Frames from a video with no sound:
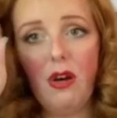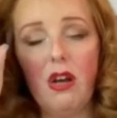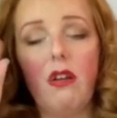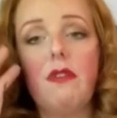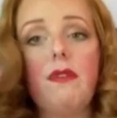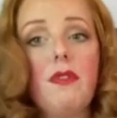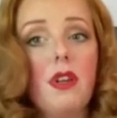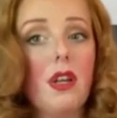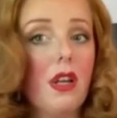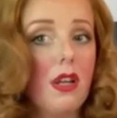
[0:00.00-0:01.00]
of
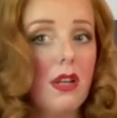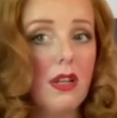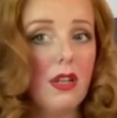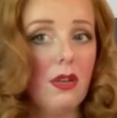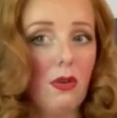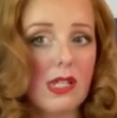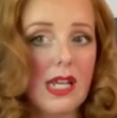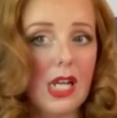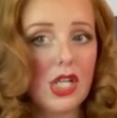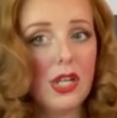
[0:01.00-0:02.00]
your
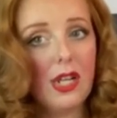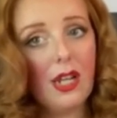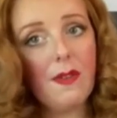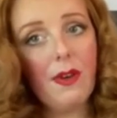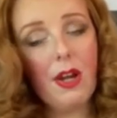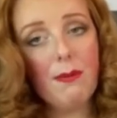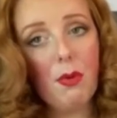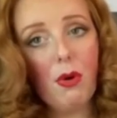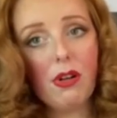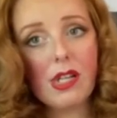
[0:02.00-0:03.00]
sectioning is very
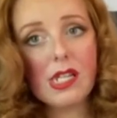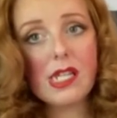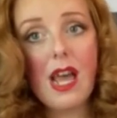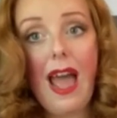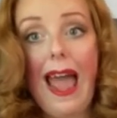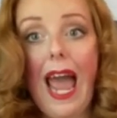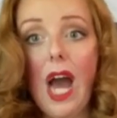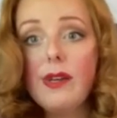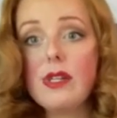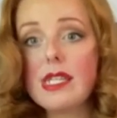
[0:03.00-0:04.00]
important.
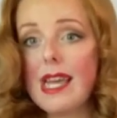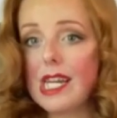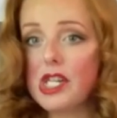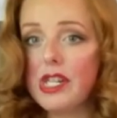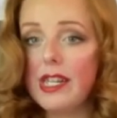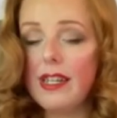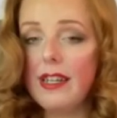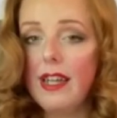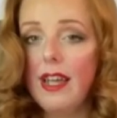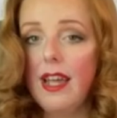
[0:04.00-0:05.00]
How you
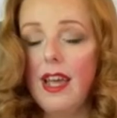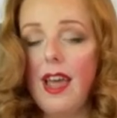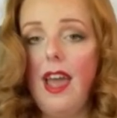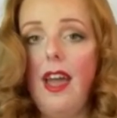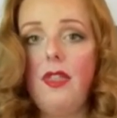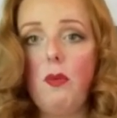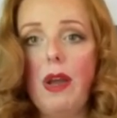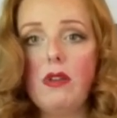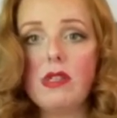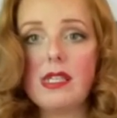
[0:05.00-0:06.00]
section and the way
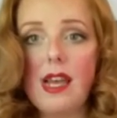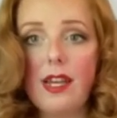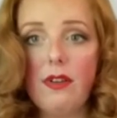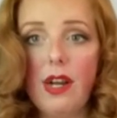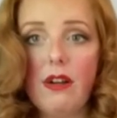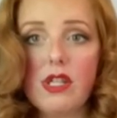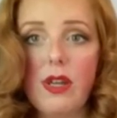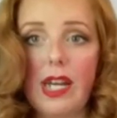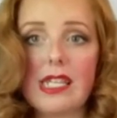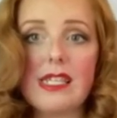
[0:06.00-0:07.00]
you set your hair. So
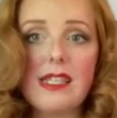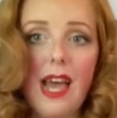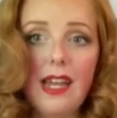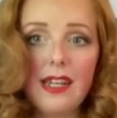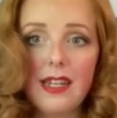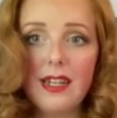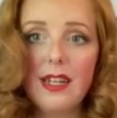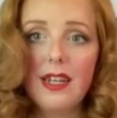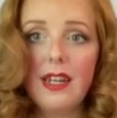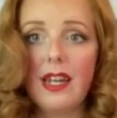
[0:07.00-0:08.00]
like a set
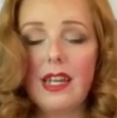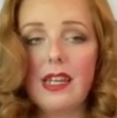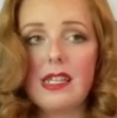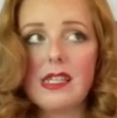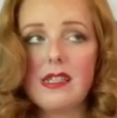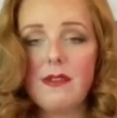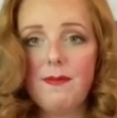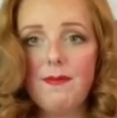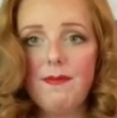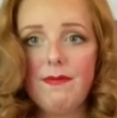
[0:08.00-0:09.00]
is
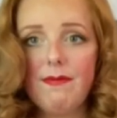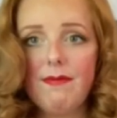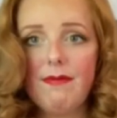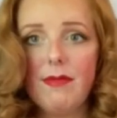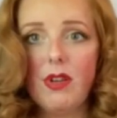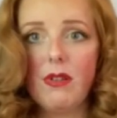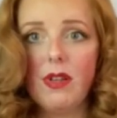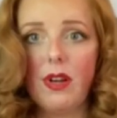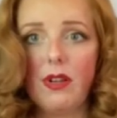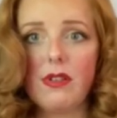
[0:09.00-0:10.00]
you're, you
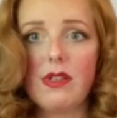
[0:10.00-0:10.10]
know, you're